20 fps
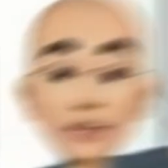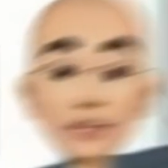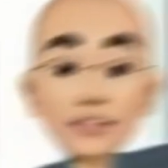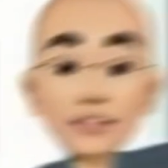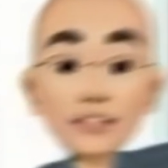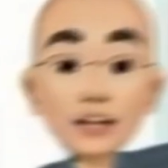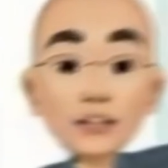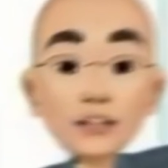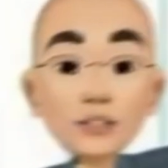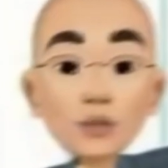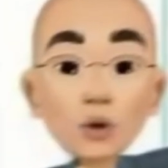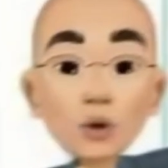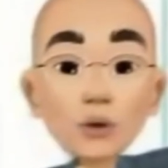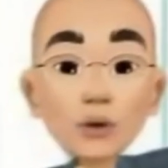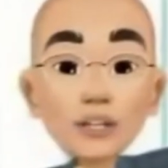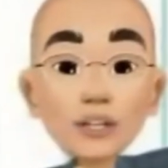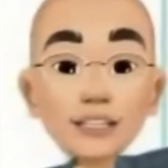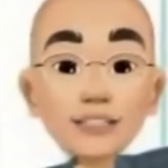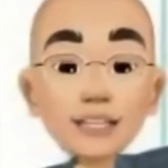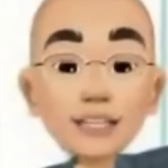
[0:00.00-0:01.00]
Conduct
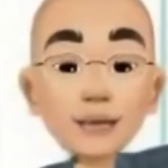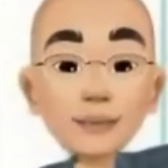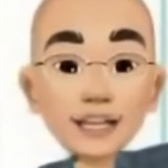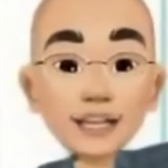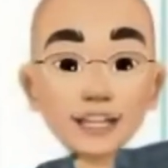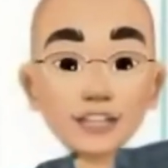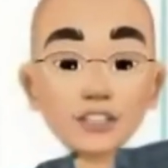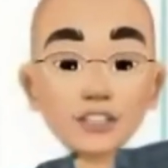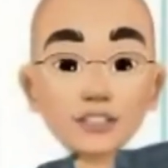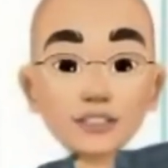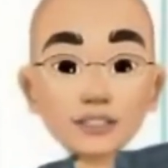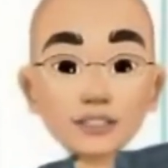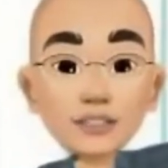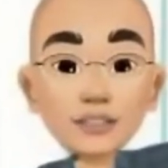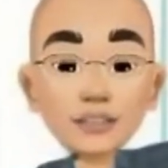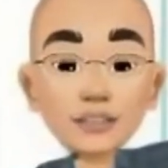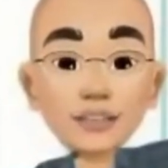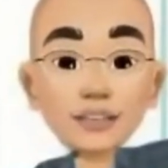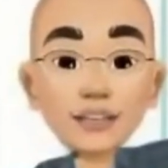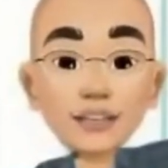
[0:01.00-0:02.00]
oral examinations.